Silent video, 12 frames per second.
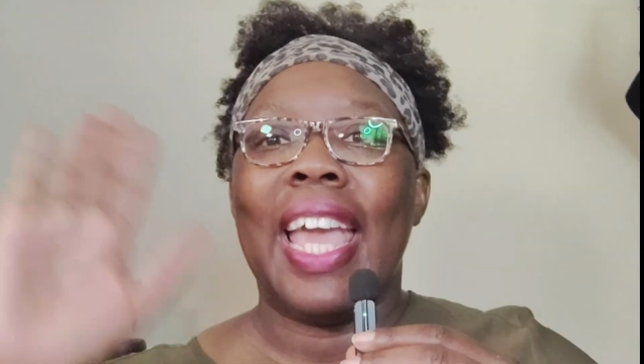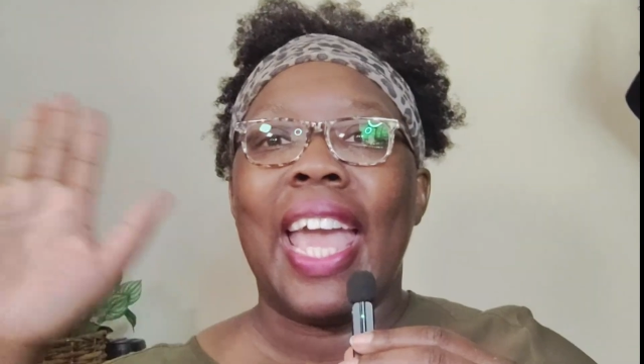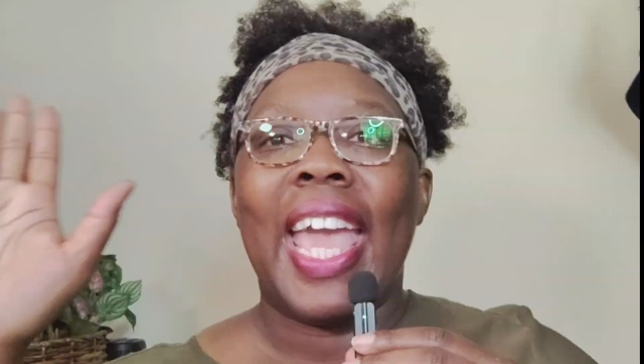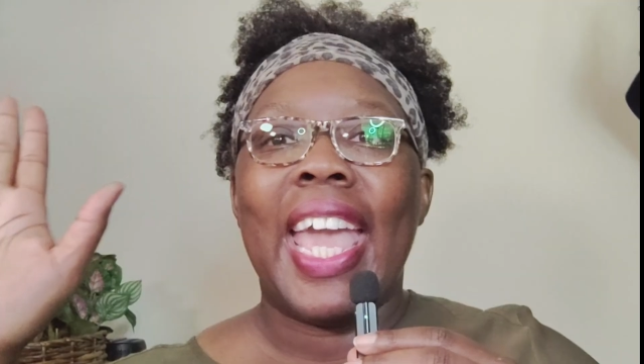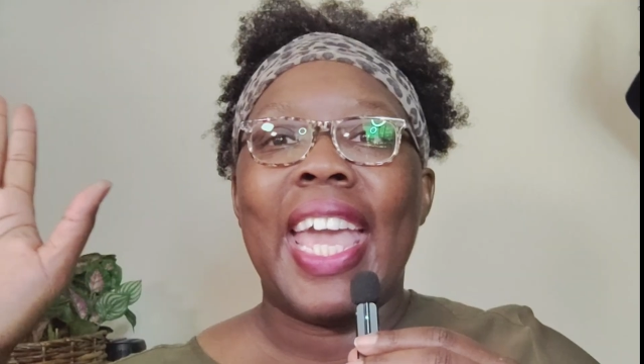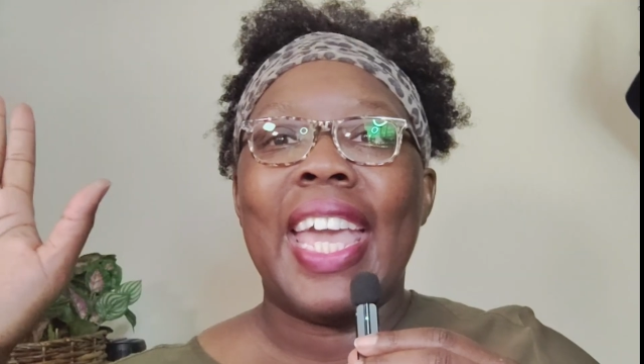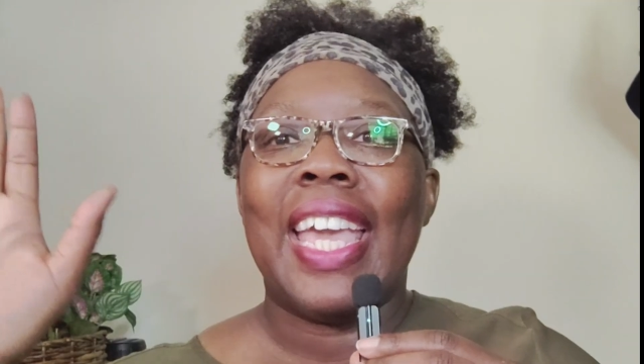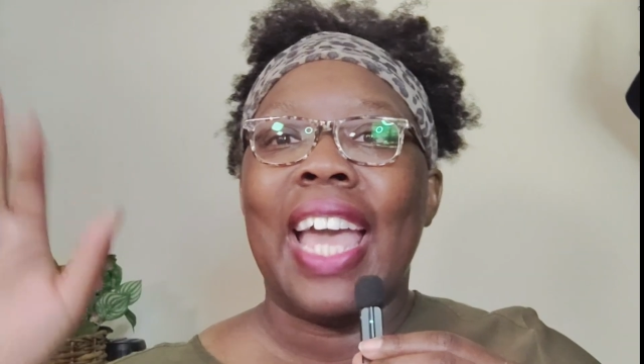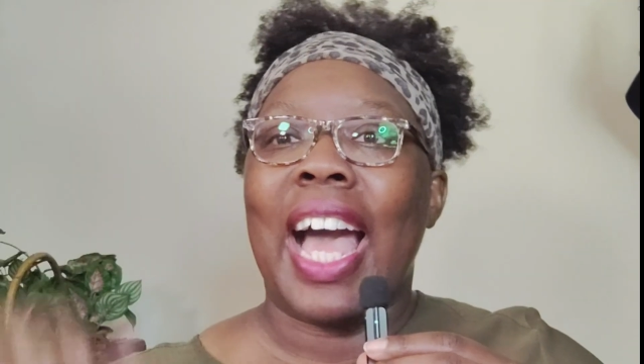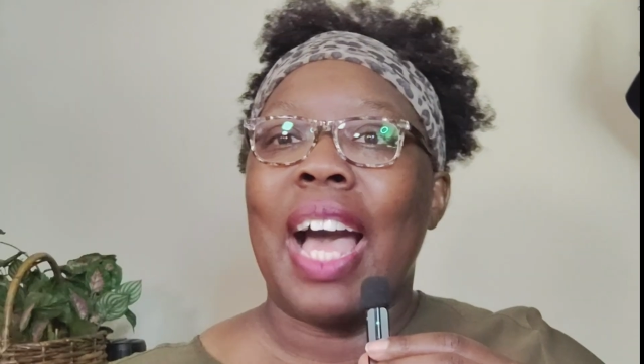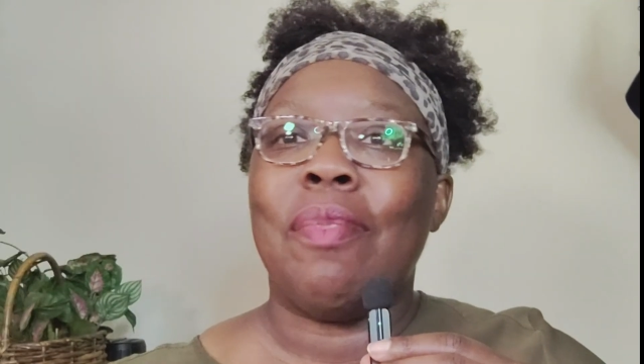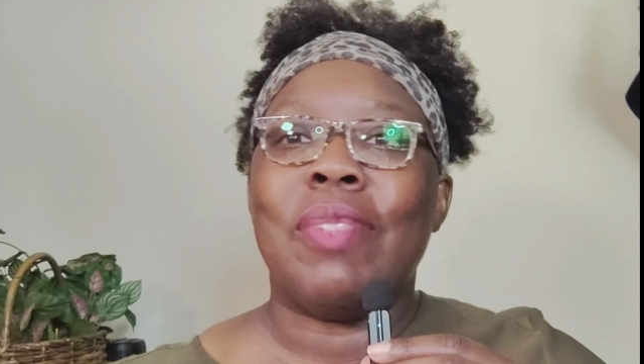Hey,
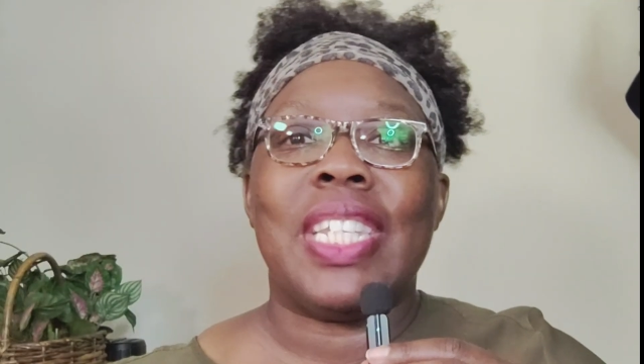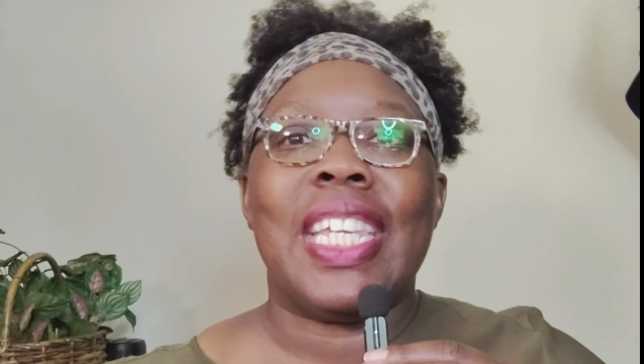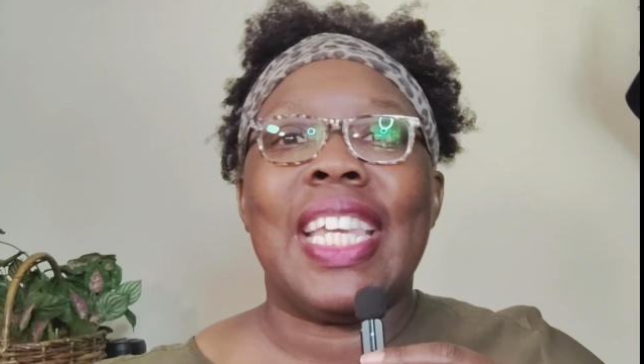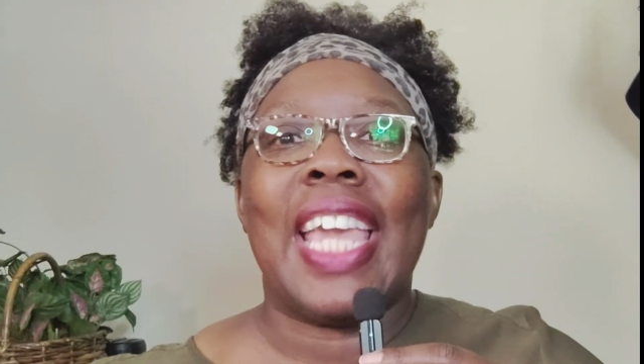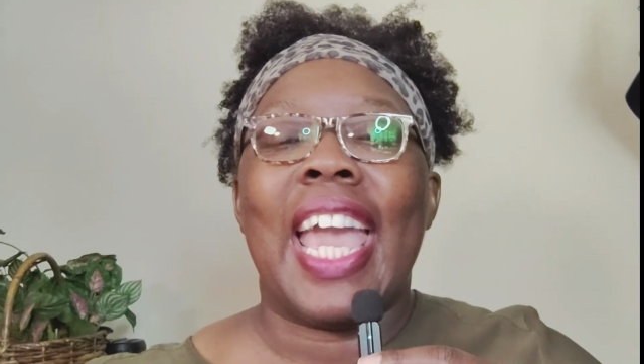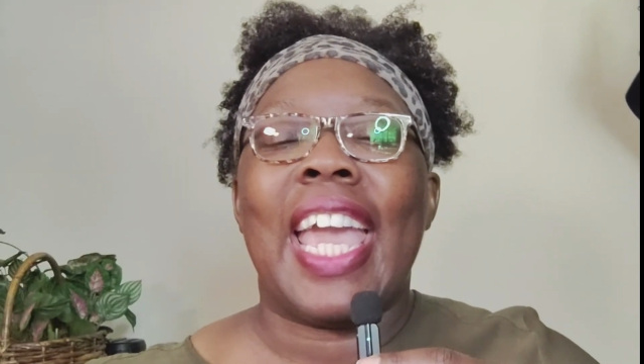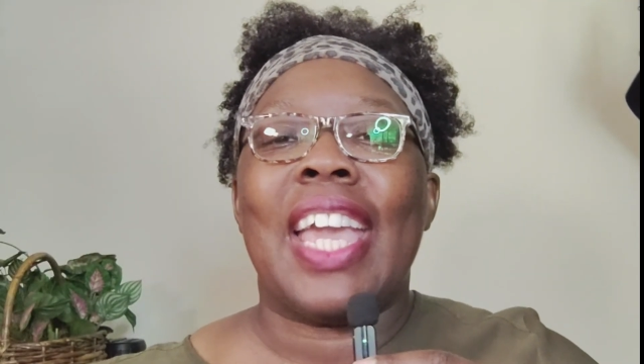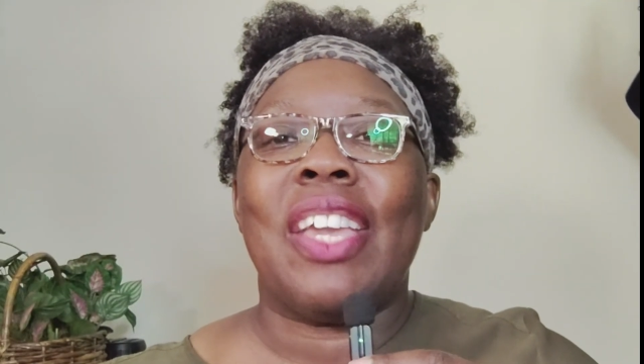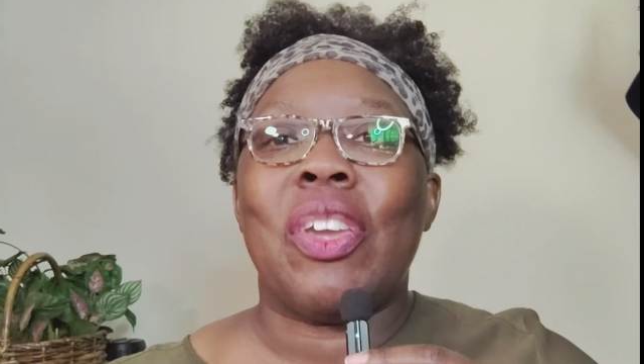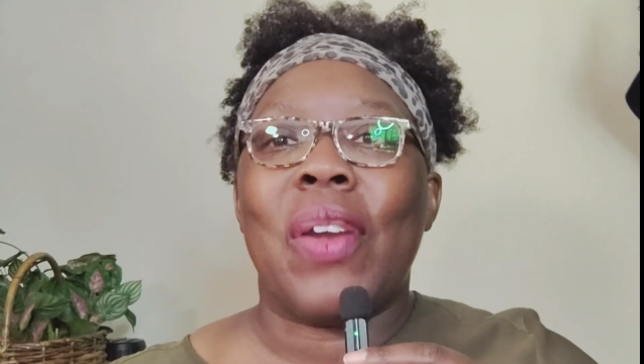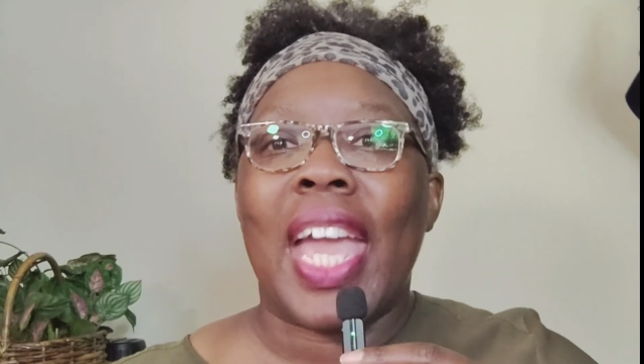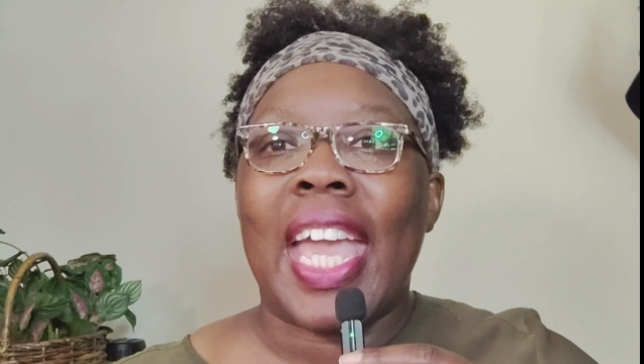I'm DK,
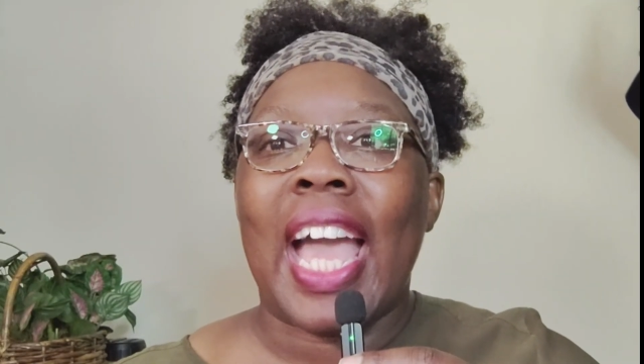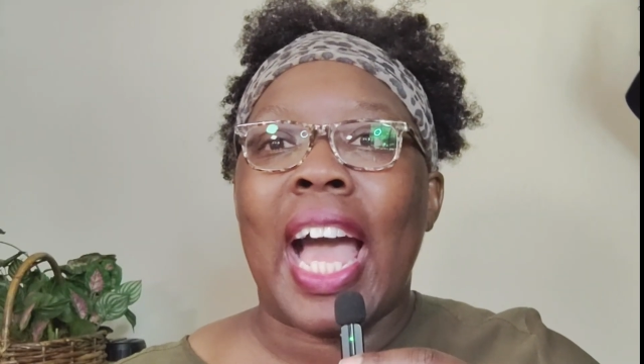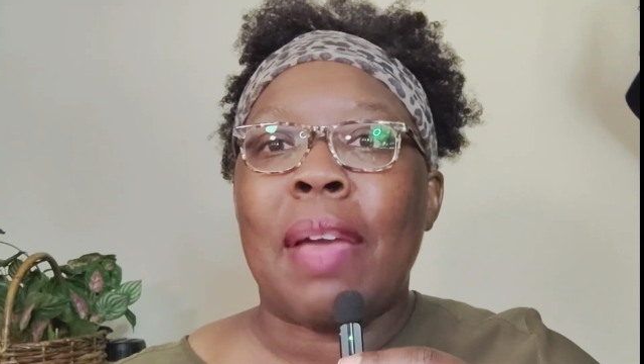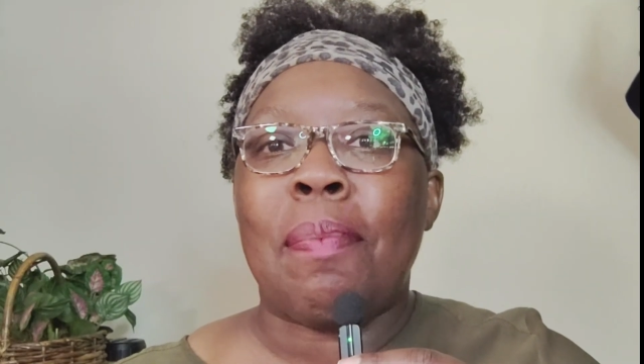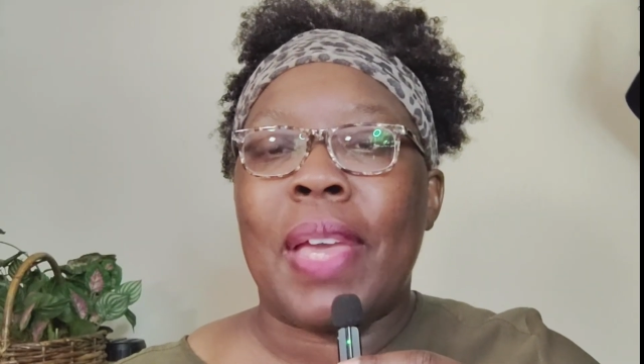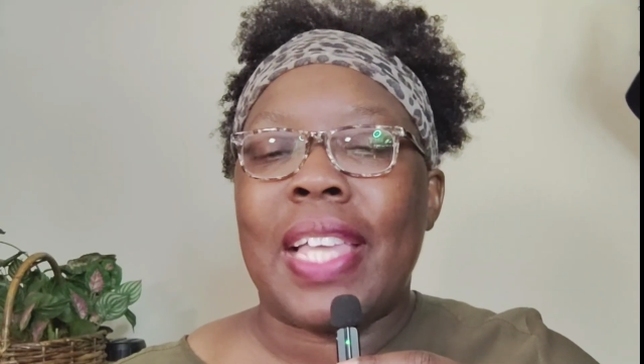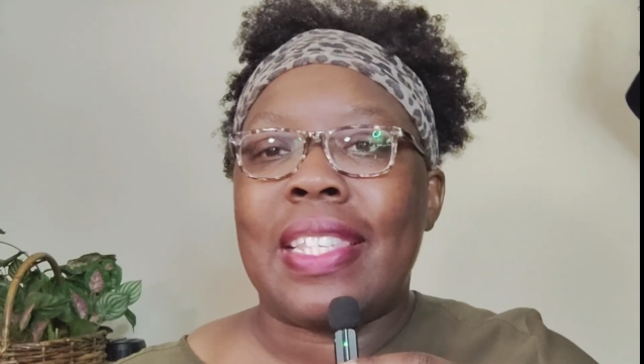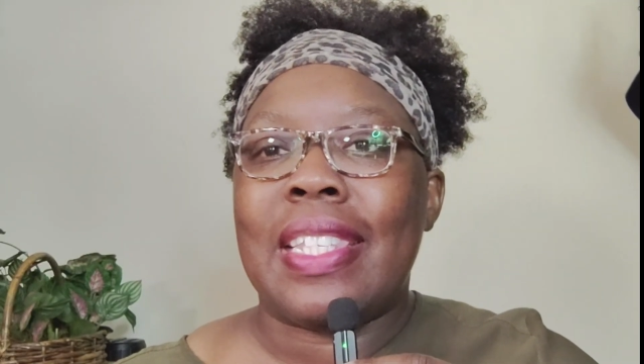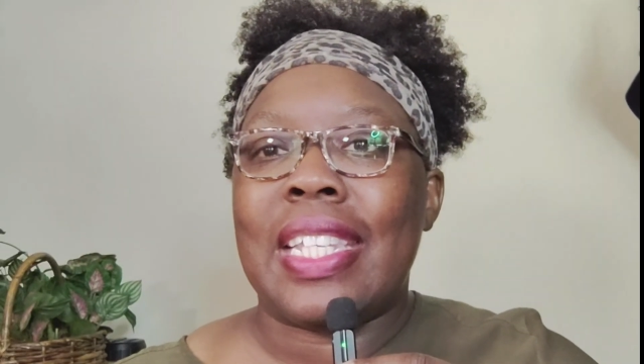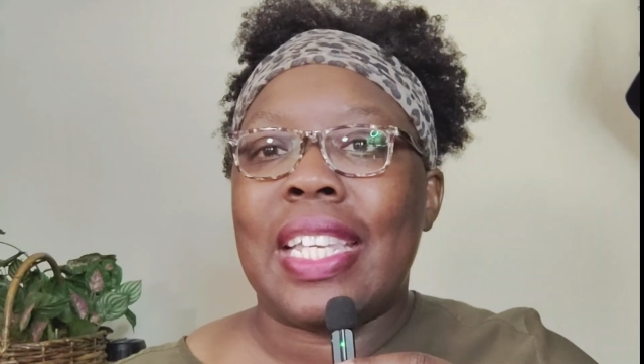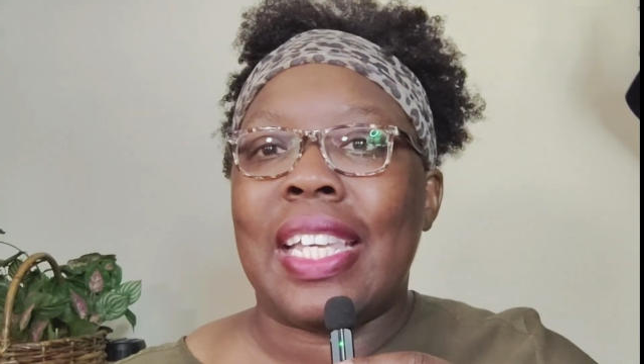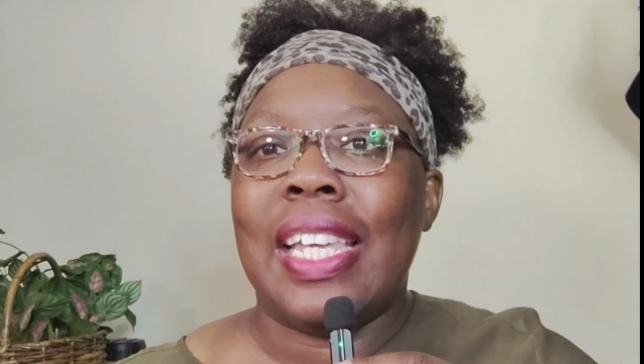your AI
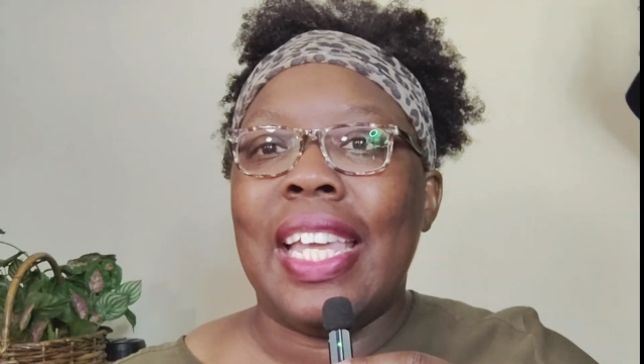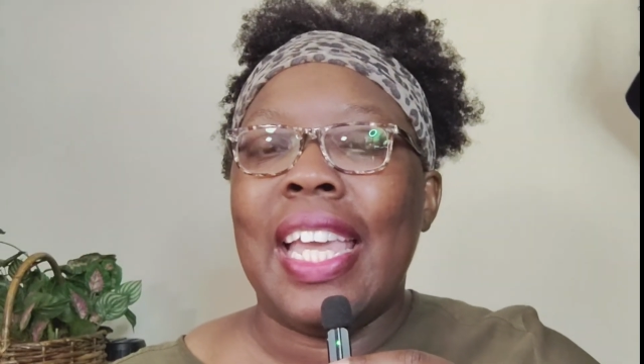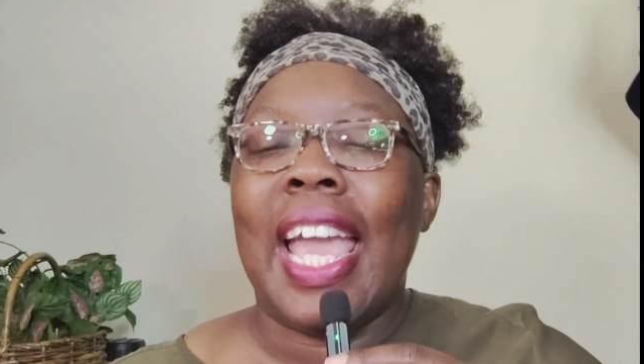bestie,